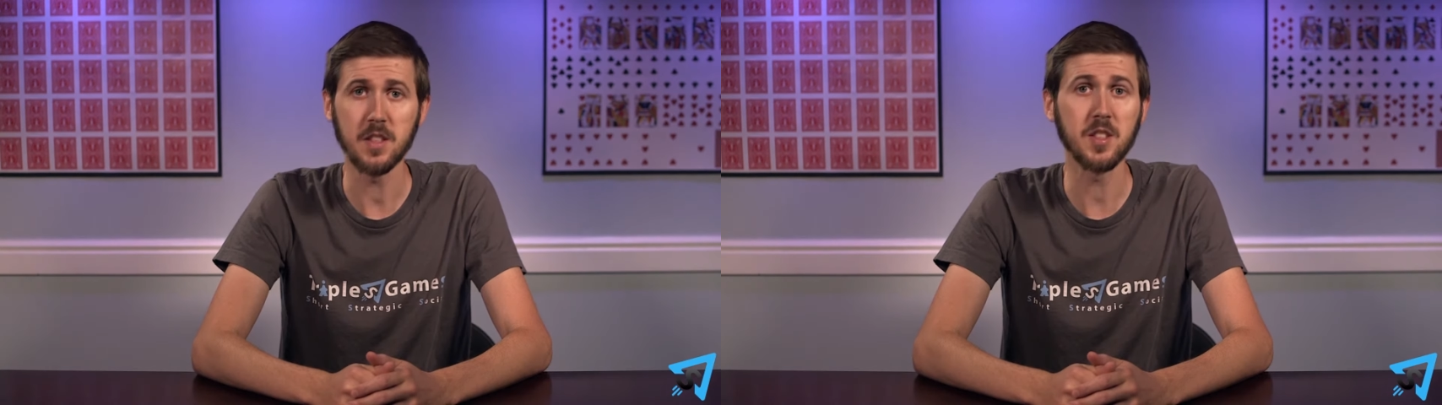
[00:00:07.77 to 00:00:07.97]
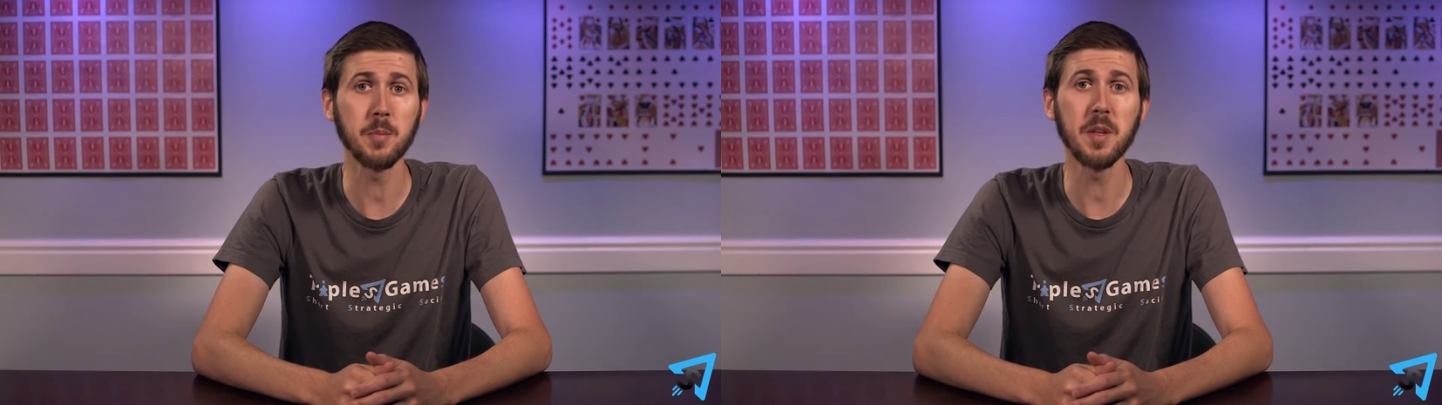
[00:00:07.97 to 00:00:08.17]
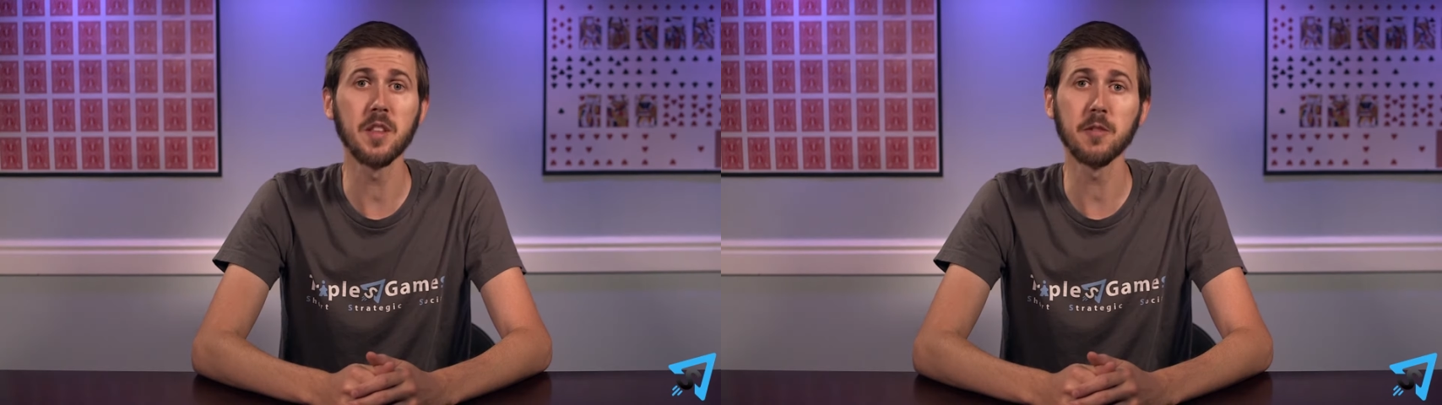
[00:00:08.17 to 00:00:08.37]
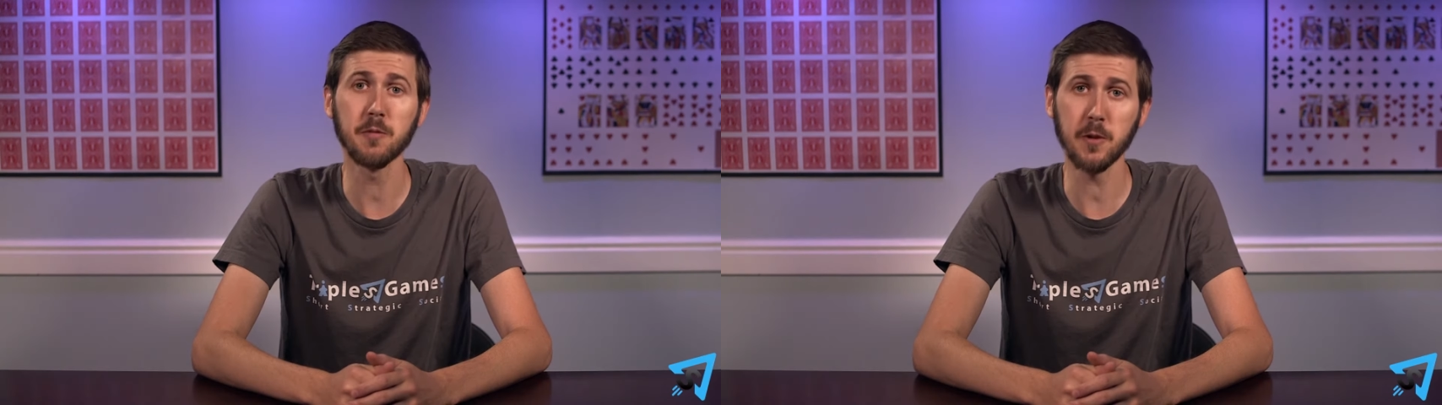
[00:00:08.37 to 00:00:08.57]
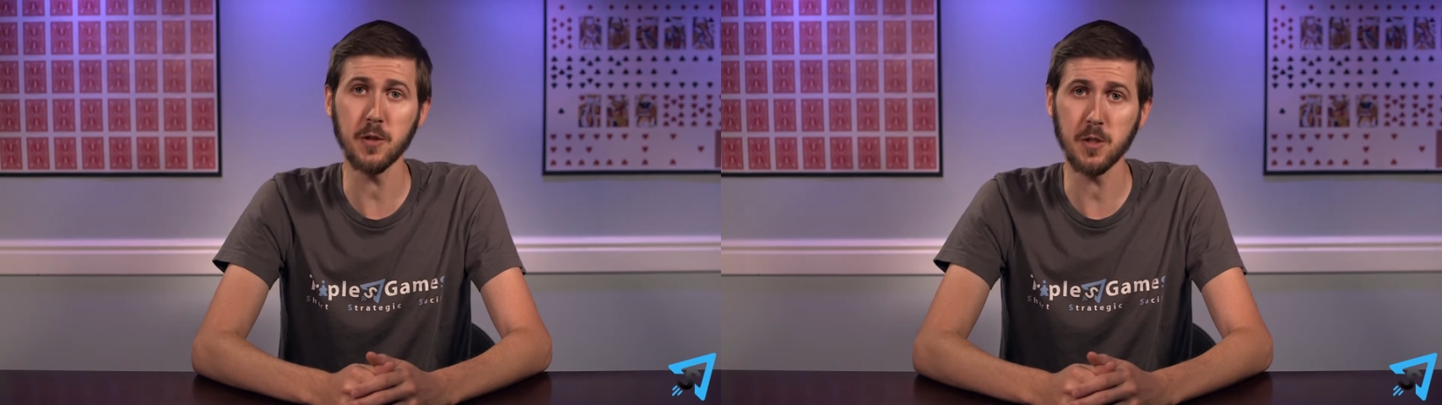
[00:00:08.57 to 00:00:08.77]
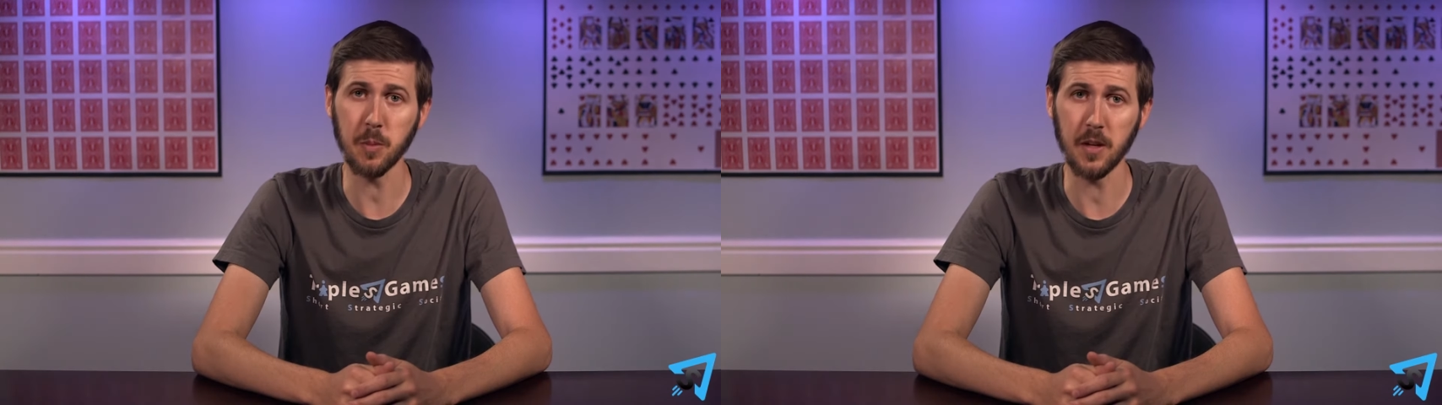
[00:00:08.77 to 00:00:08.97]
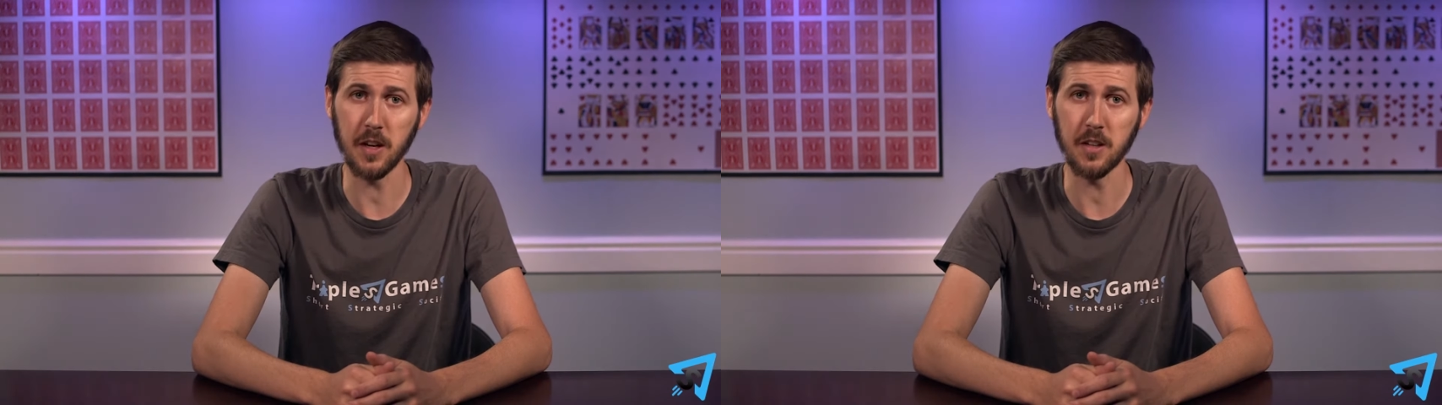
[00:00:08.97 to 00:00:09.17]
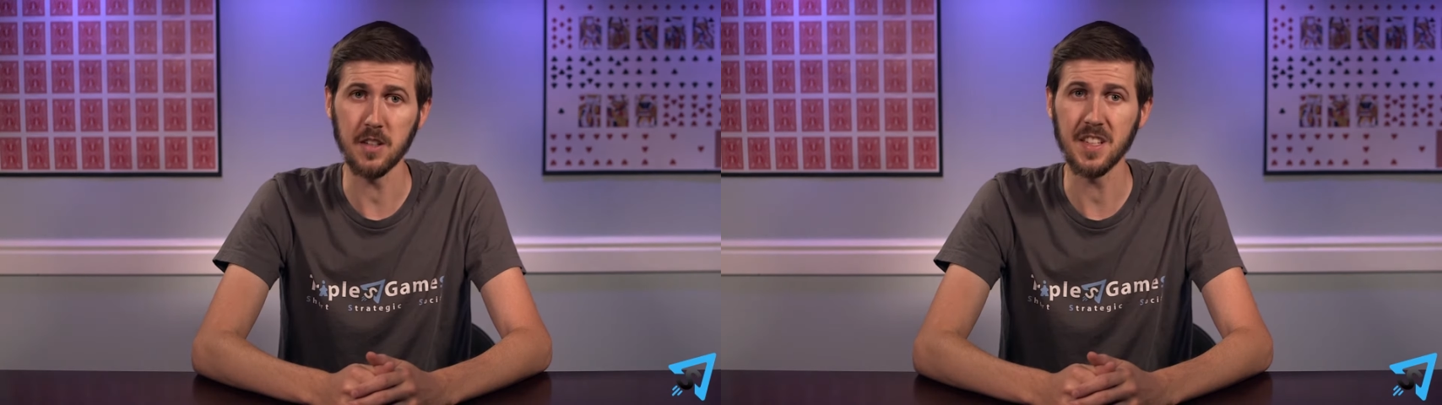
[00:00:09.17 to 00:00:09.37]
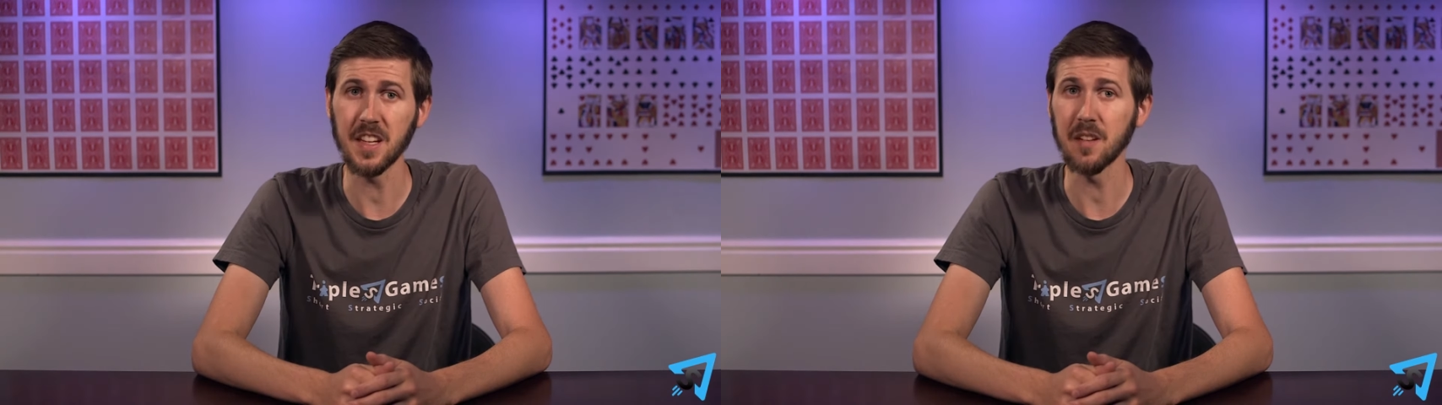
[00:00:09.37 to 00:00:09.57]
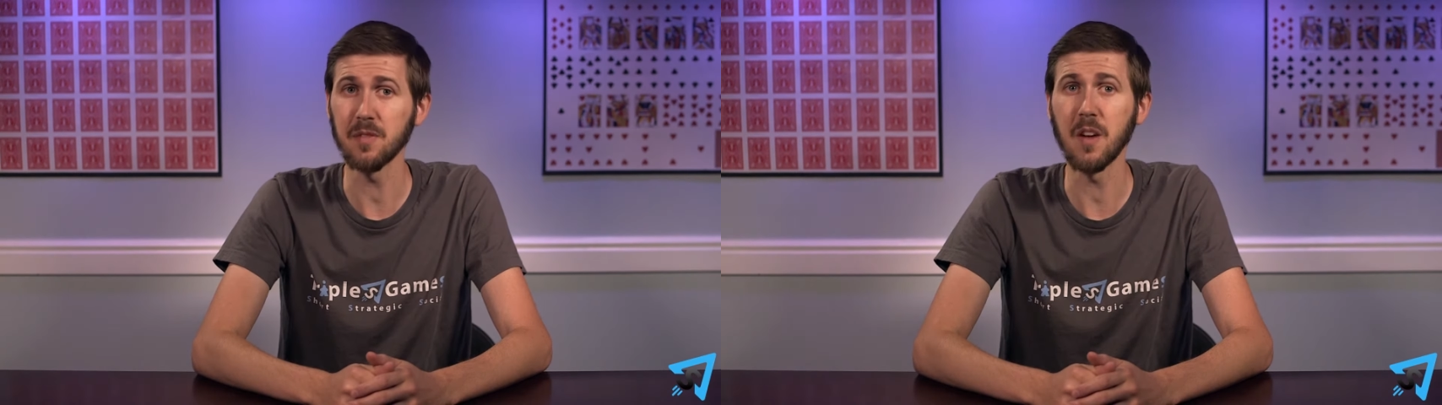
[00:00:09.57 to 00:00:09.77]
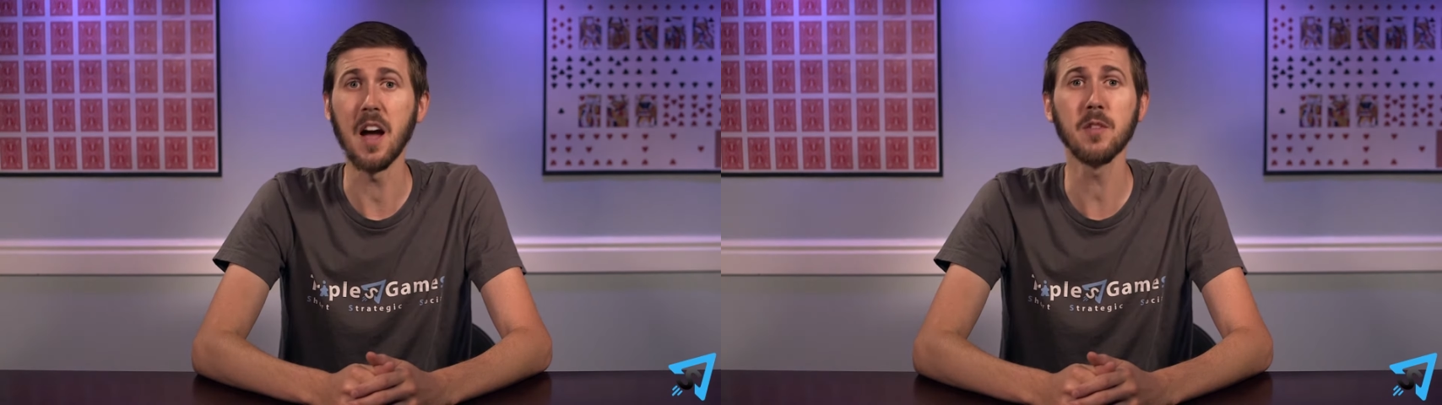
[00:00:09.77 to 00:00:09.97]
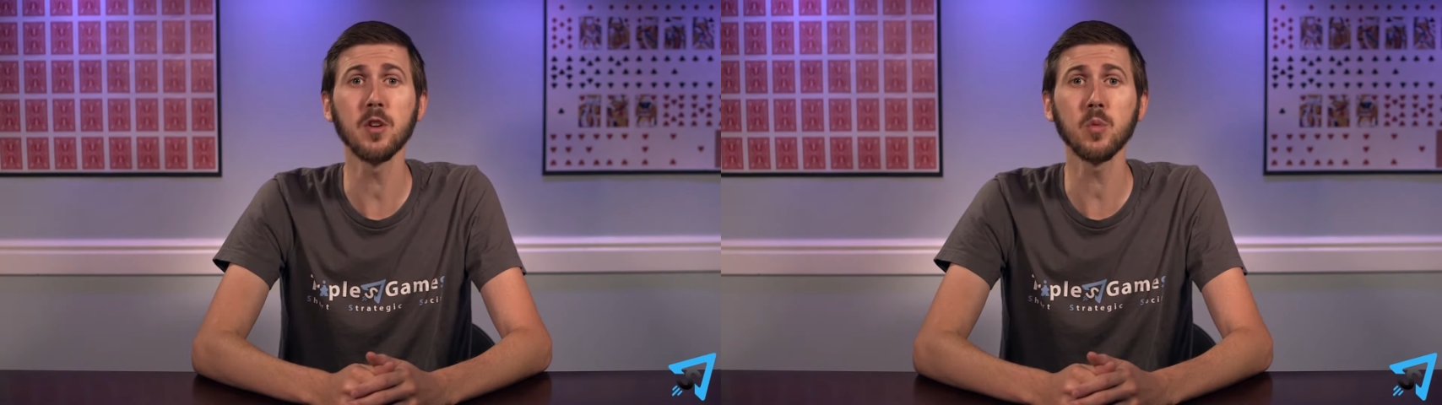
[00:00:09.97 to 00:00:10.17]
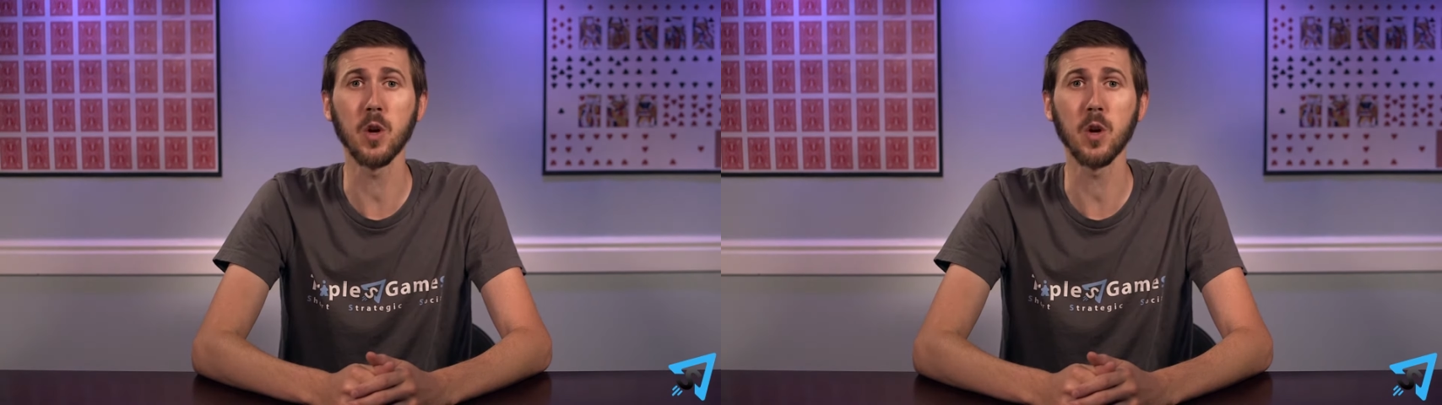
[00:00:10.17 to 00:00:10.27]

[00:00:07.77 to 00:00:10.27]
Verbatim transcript: is to be the first player to get five in a